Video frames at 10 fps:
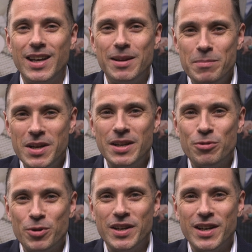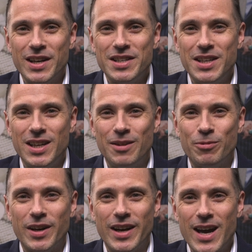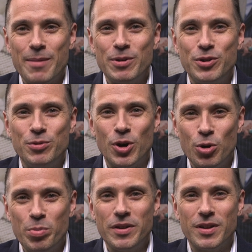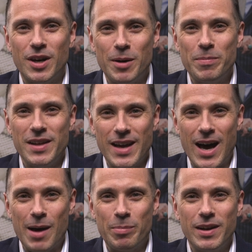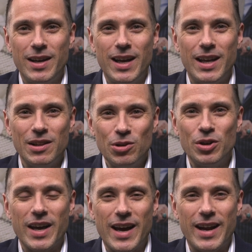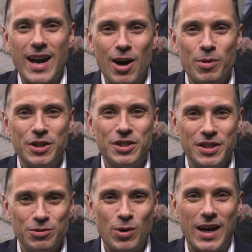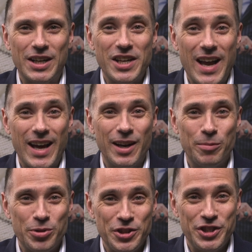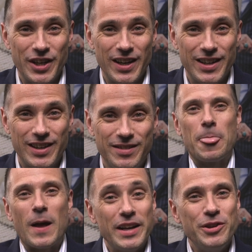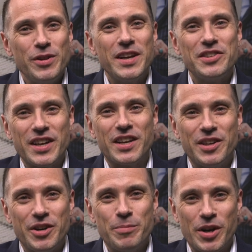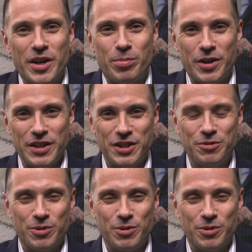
in mid-2019 when I happened to open up the app and look at how much this watch had appreciated. I knew that secondary market prices